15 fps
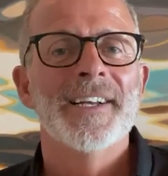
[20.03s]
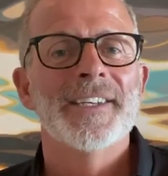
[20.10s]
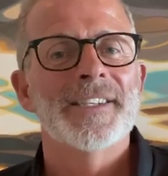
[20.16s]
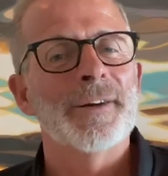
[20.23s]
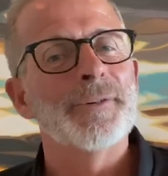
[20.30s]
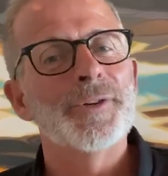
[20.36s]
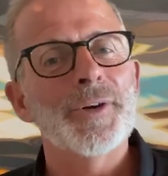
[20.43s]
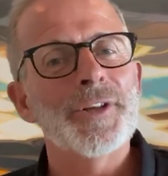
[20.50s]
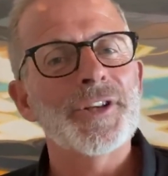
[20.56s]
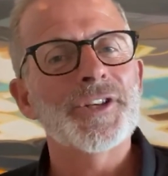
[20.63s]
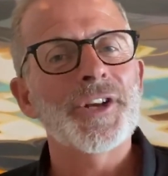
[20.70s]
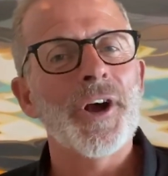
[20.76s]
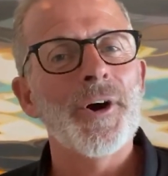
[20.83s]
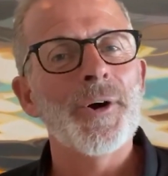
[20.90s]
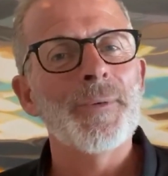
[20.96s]
So enjoy the
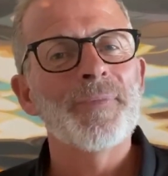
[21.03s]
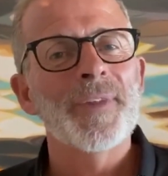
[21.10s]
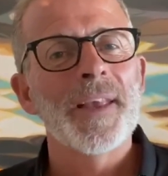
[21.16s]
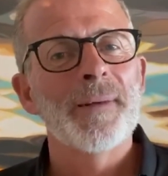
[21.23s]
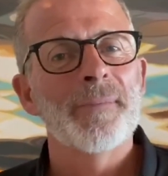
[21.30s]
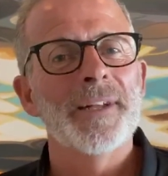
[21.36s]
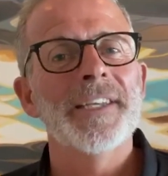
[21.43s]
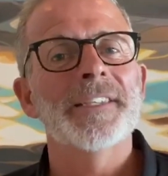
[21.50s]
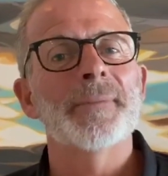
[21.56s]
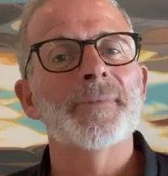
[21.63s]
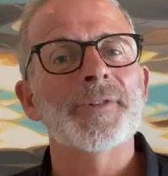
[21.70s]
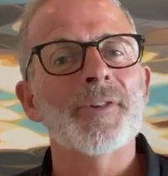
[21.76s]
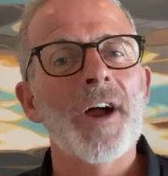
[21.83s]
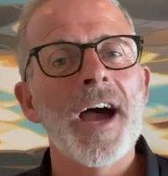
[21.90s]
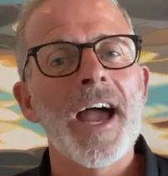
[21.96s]
show. Please
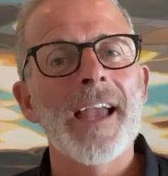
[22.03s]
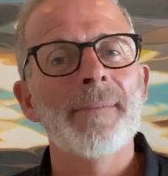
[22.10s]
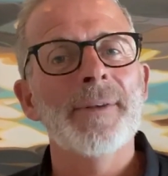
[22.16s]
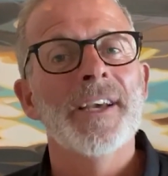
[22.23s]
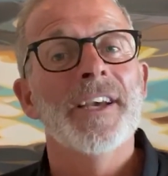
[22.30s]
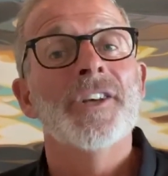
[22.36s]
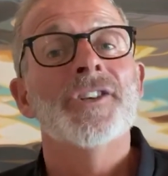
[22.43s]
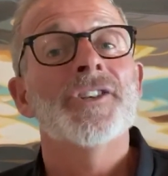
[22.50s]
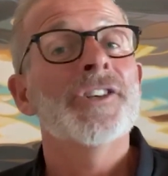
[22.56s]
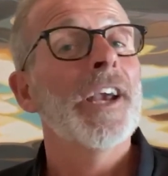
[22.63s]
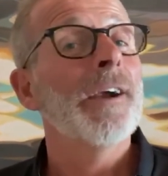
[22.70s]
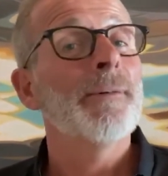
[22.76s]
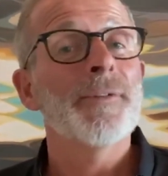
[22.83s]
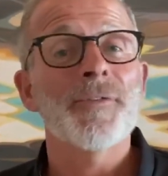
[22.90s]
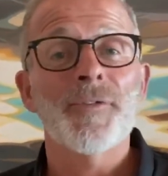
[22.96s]
subscribe,
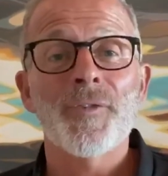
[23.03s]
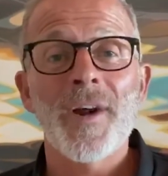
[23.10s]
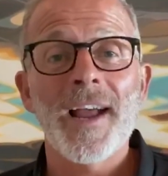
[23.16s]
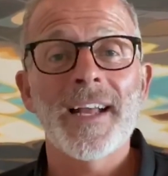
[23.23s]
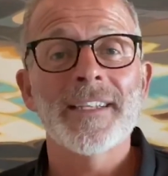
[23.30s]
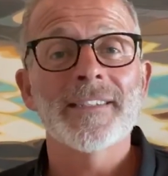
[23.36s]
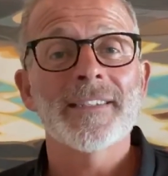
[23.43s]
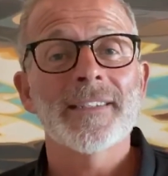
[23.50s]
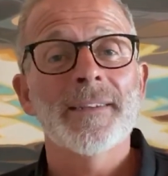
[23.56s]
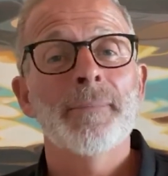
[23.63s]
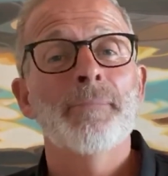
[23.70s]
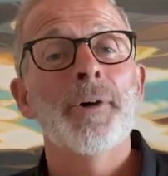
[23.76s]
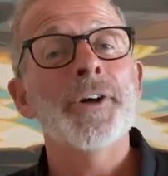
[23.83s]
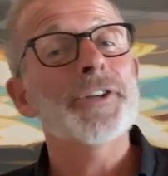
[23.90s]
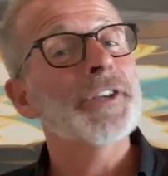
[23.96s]
share with friends,
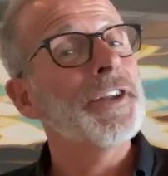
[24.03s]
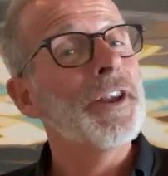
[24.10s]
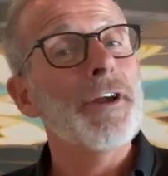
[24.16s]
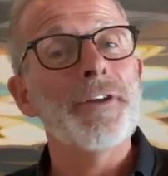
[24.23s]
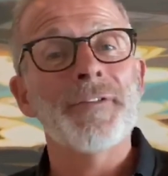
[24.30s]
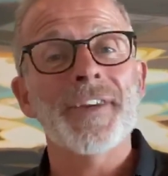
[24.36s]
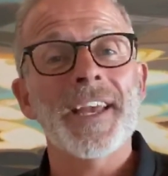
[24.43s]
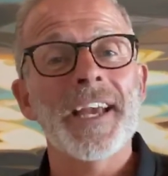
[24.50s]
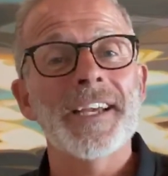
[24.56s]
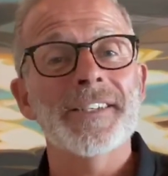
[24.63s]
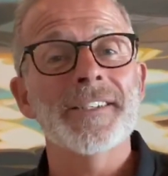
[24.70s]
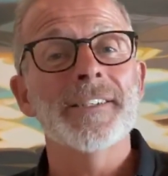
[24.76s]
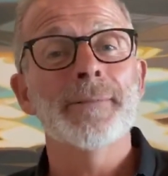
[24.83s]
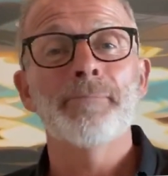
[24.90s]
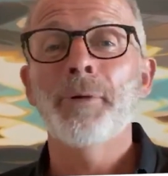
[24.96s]
push the
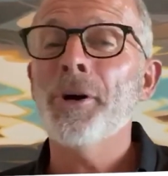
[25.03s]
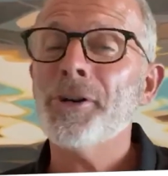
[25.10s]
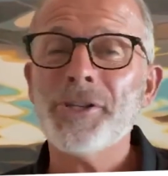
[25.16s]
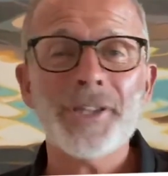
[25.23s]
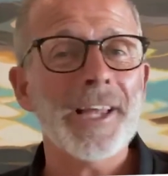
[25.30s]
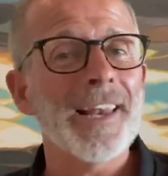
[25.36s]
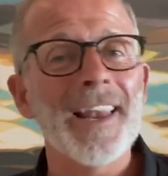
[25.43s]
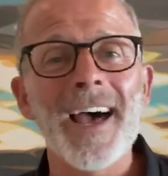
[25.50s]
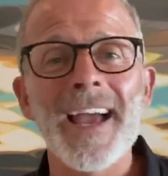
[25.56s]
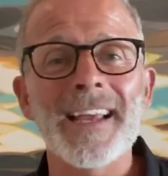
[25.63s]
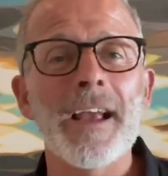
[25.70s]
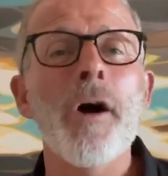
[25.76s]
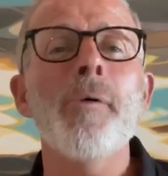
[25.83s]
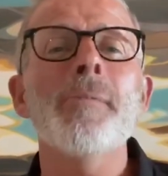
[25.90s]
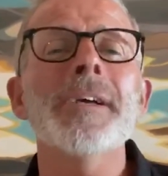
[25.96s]
notifications, push the
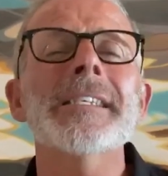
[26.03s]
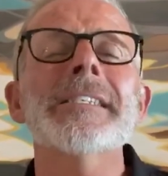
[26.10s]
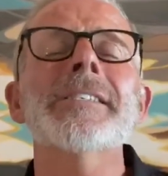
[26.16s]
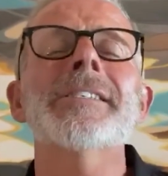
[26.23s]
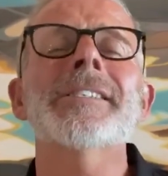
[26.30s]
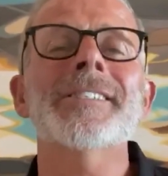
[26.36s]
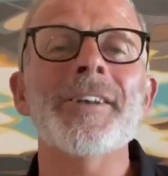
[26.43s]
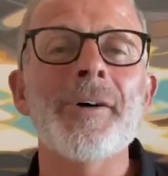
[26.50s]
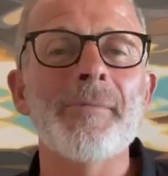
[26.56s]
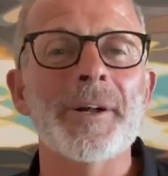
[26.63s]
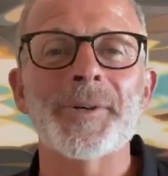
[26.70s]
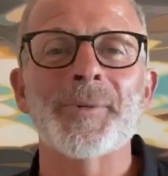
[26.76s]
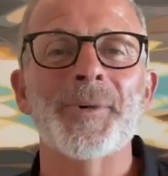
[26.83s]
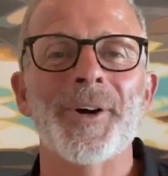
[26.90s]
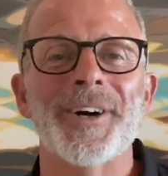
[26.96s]
like. Oh, it's so
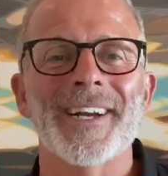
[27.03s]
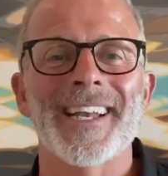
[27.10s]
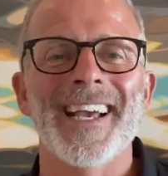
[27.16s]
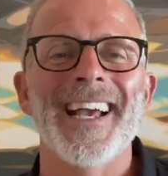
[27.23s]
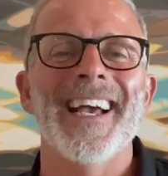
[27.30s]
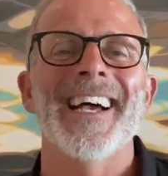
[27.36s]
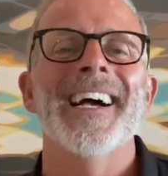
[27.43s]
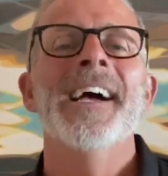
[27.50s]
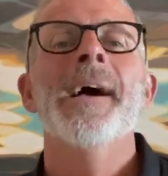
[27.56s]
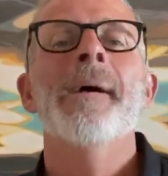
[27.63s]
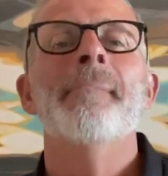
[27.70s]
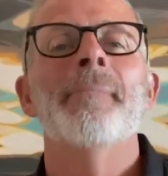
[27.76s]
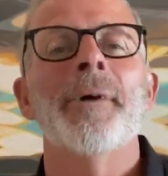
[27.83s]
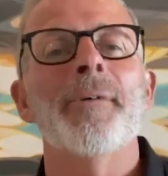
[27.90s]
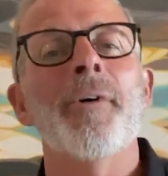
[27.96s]
much work.
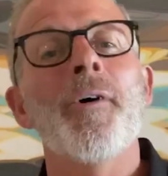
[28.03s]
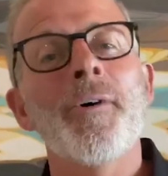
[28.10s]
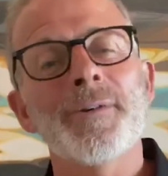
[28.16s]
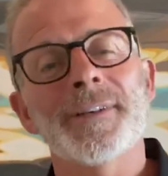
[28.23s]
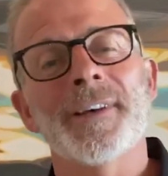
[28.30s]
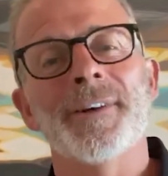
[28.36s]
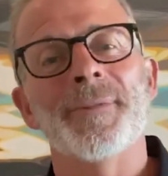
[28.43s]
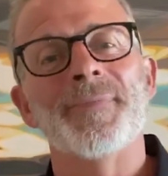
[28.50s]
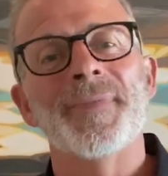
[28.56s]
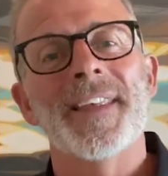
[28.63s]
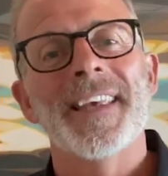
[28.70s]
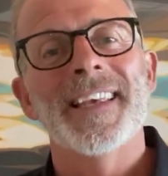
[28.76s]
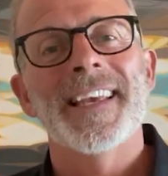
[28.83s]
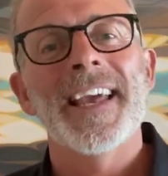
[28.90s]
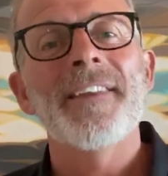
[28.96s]
But also,
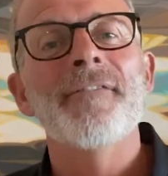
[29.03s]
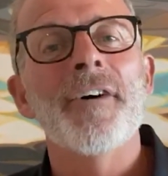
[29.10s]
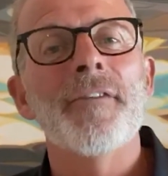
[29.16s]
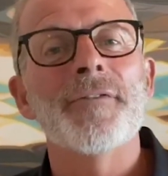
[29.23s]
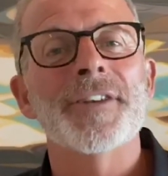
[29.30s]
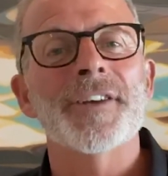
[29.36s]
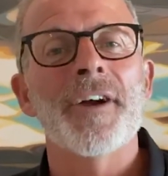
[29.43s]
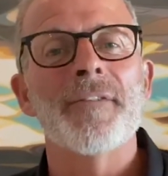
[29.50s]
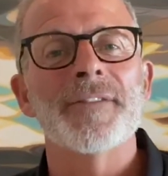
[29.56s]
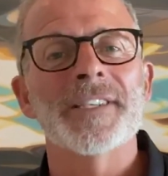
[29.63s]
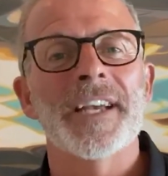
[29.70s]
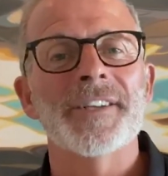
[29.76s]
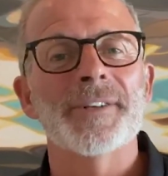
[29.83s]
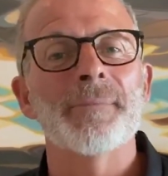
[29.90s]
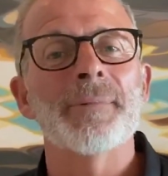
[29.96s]
get involved with the
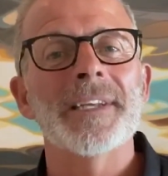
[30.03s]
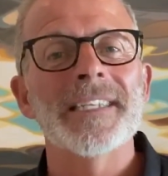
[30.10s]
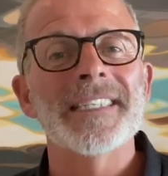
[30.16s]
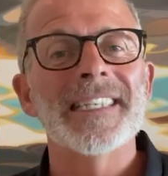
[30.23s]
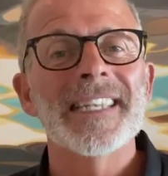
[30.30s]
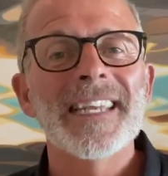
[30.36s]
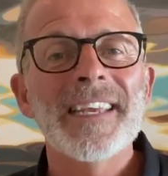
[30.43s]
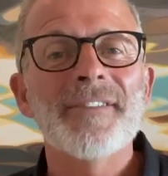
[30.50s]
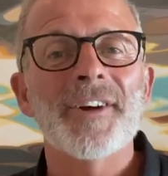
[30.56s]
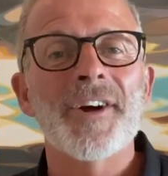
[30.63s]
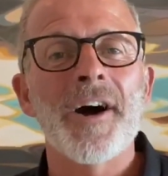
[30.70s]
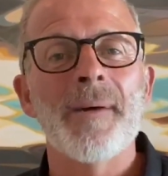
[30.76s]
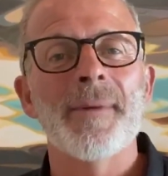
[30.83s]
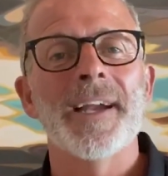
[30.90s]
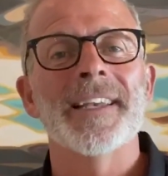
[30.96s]
conversation. Please leave a
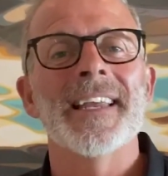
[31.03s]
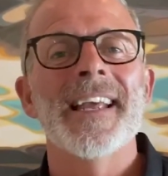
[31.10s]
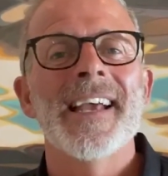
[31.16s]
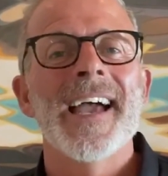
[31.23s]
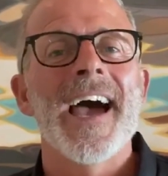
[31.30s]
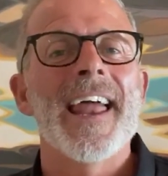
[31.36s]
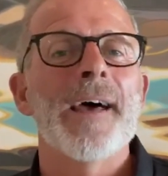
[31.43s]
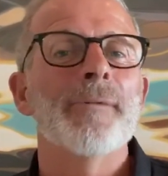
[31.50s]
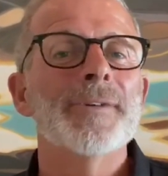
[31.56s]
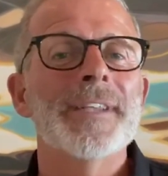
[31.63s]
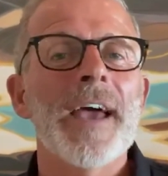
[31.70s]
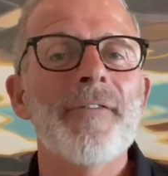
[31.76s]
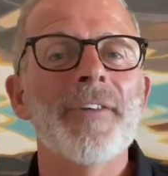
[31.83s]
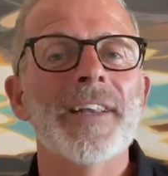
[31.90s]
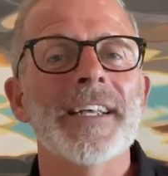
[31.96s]
comment, and I will
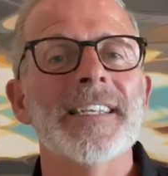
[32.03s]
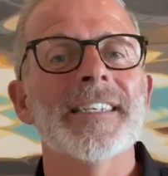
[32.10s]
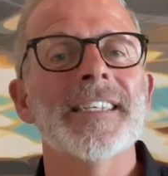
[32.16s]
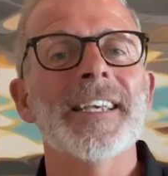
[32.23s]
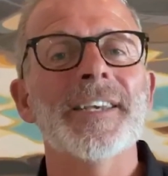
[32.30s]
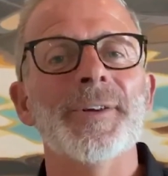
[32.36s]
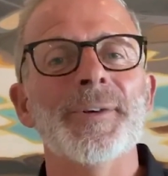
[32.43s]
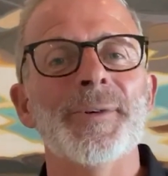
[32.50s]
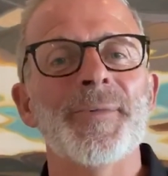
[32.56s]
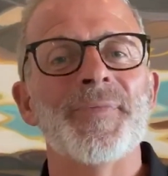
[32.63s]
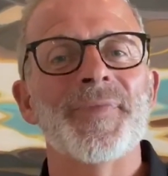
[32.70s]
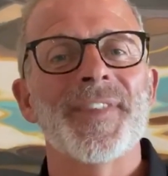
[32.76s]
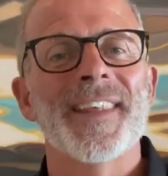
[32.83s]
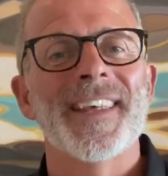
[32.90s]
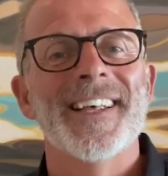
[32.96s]
definitely see you
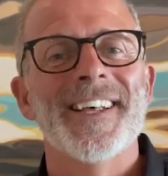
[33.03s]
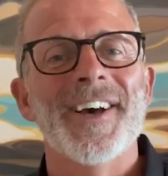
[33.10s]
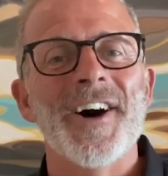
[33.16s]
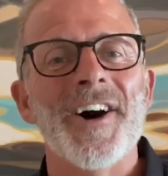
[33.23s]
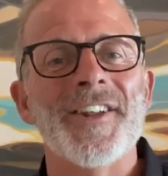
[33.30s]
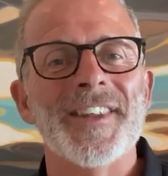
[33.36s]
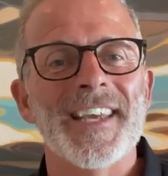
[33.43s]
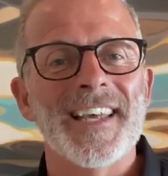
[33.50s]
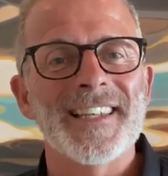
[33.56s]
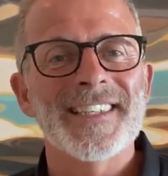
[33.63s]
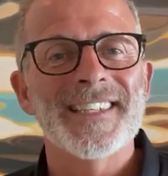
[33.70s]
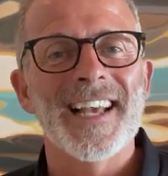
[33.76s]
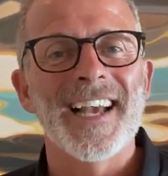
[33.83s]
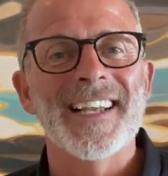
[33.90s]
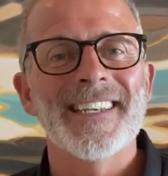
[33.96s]
on the other
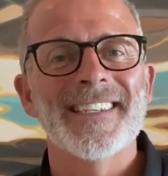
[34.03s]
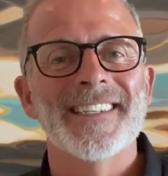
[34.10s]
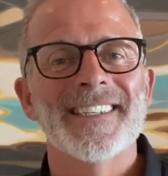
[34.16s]
side.